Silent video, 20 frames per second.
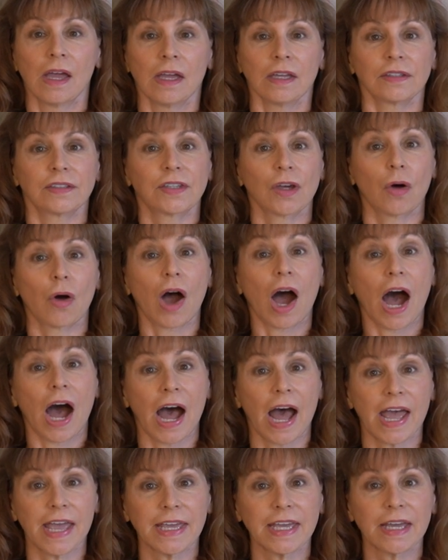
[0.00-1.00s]
So
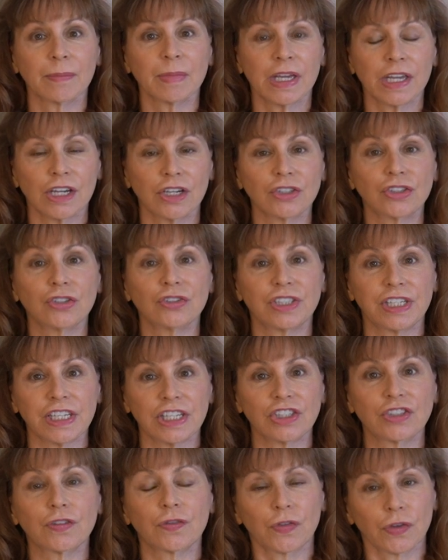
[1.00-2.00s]
I am here to
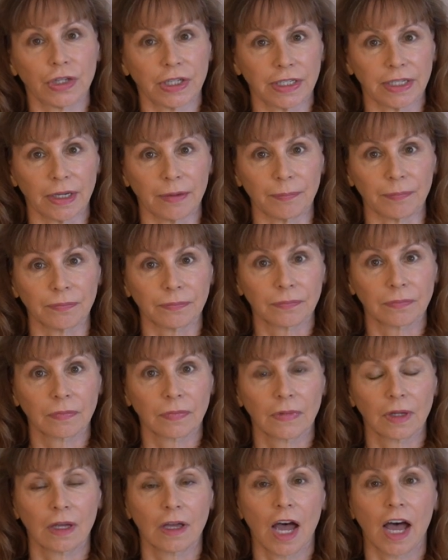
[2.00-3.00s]
teach freedom.
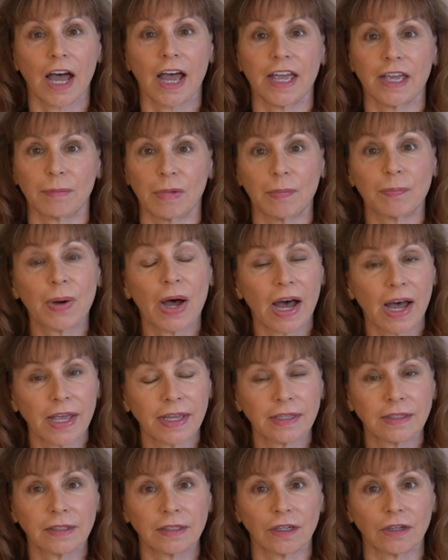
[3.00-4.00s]
I am a
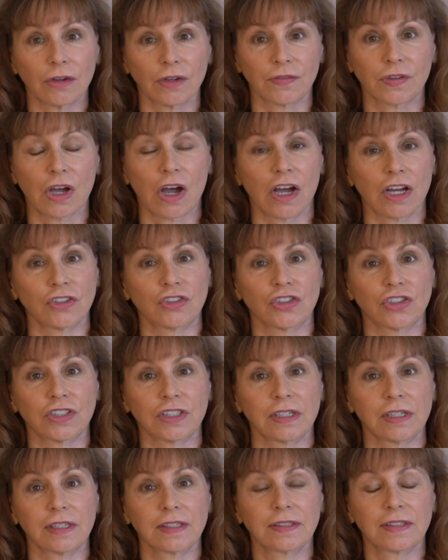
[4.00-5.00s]
pioneer of
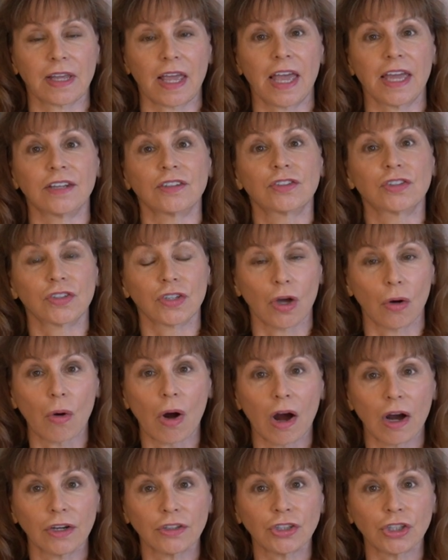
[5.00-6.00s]
consciousness, and so
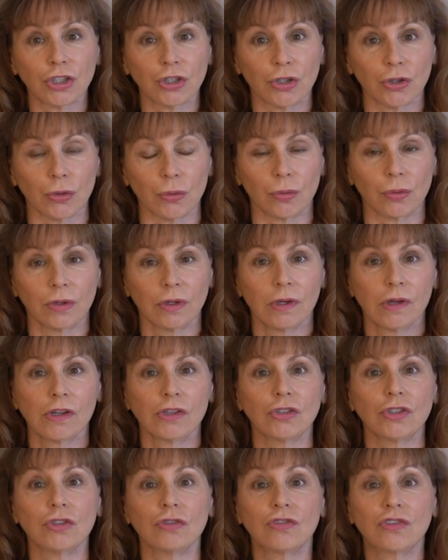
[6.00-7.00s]
are you.
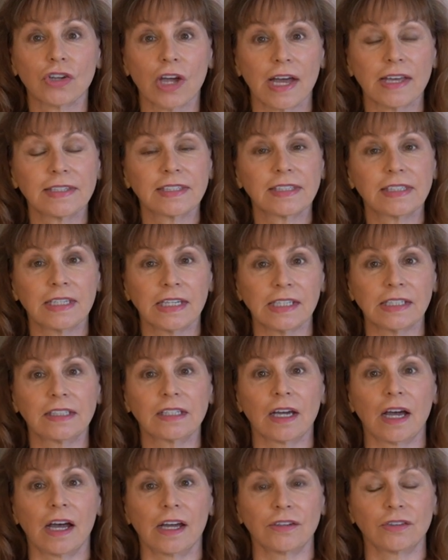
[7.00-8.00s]
You just need
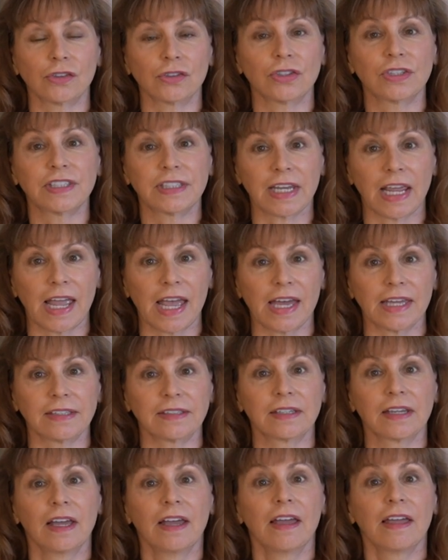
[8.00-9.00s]
to
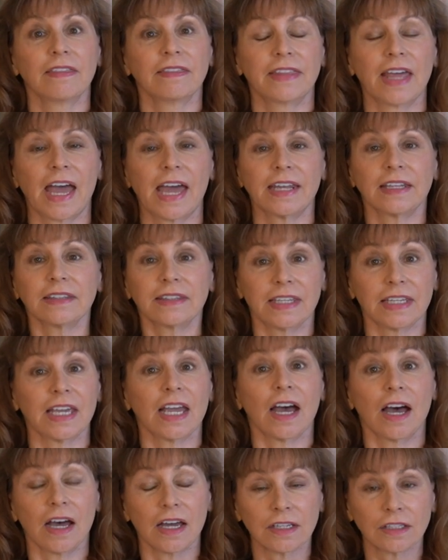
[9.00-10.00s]
understand that
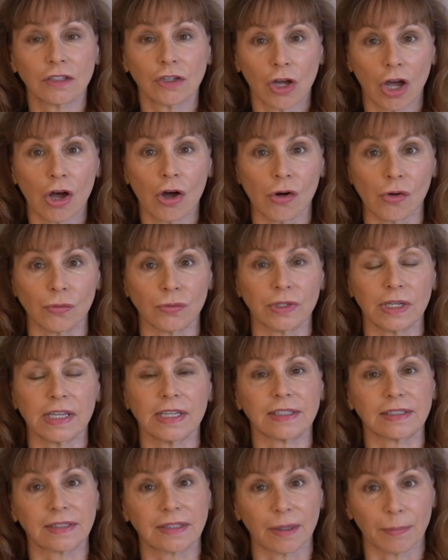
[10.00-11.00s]
the unknown
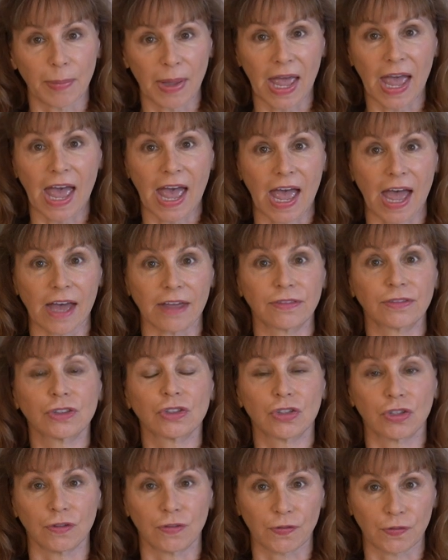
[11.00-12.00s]
is the
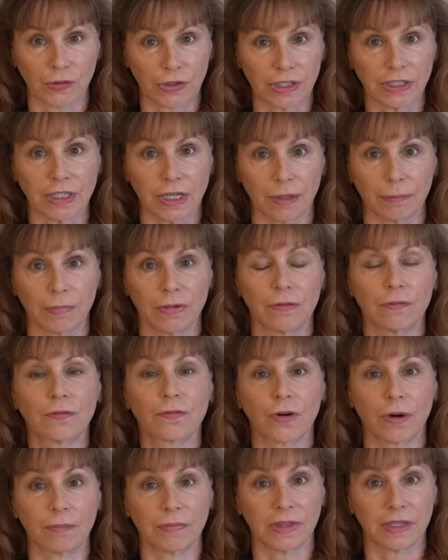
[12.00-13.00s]
path to freedom
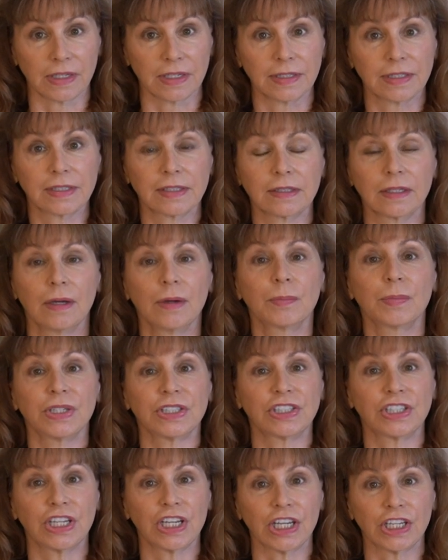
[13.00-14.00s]
from this
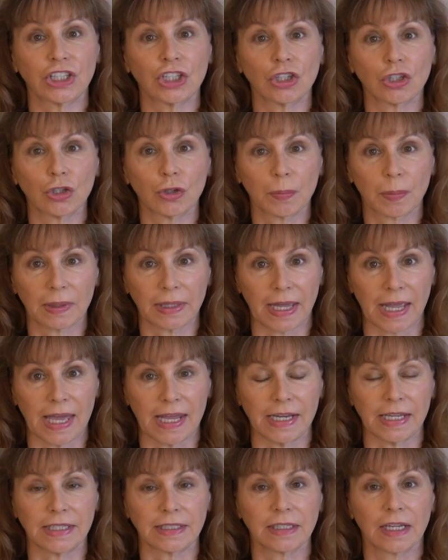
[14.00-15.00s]
particular
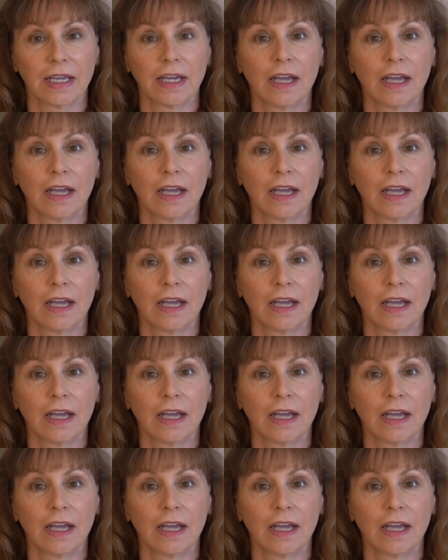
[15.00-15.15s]
planet,